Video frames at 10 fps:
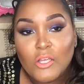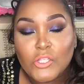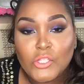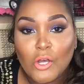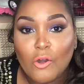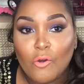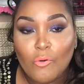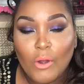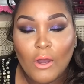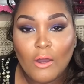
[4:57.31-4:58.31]

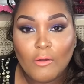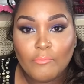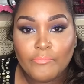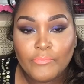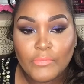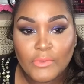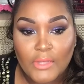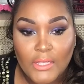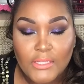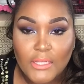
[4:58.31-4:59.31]
So
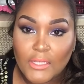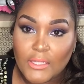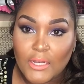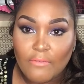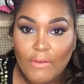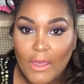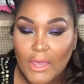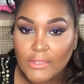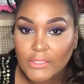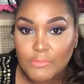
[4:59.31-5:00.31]
they said that if I
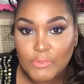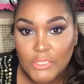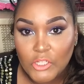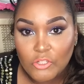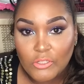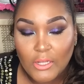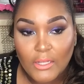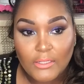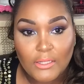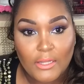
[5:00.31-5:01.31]
had this procedure
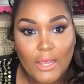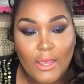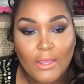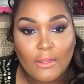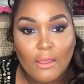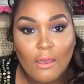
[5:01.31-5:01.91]
done, that